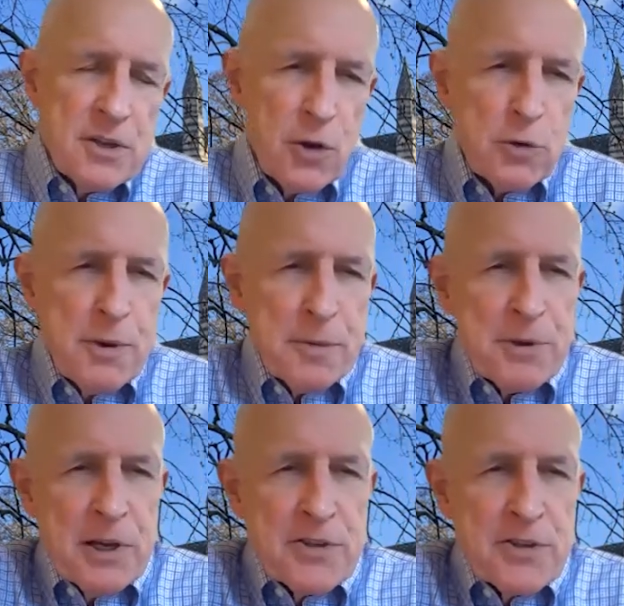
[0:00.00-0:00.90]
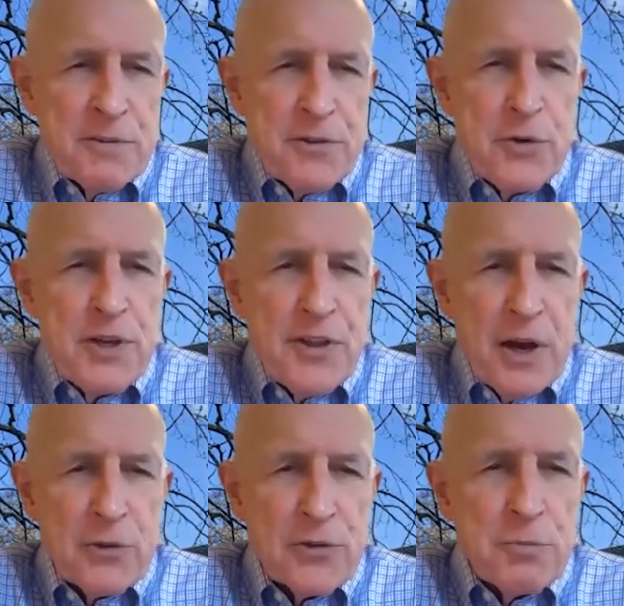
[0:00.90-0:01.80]
total population of
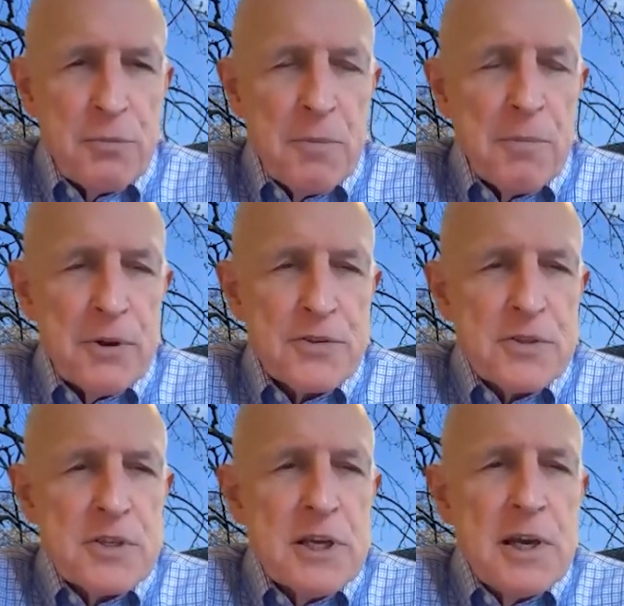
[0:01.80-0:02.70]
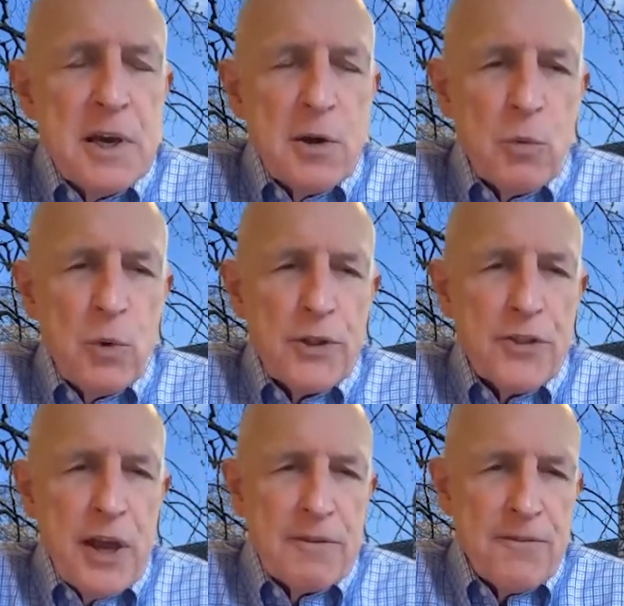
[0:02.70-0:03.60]
3,000 members with
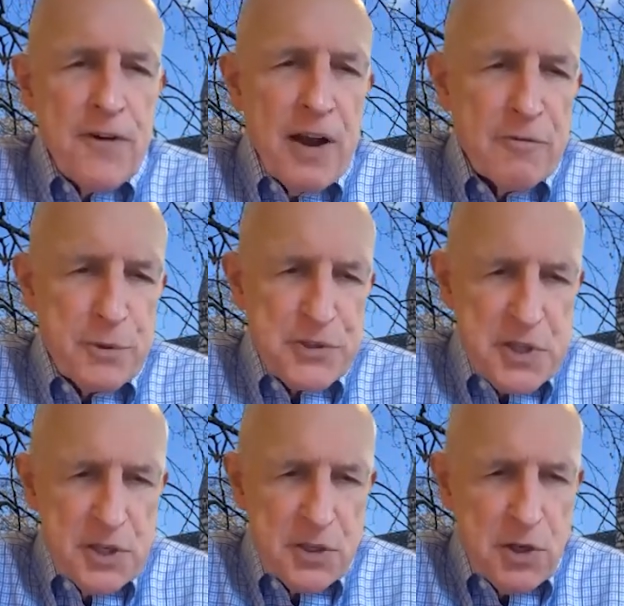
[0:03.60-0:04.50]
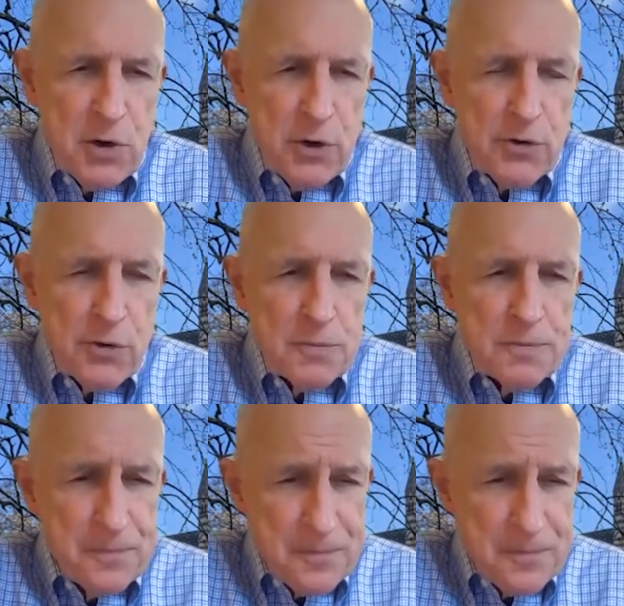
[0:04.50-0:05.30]
a 5% corridor.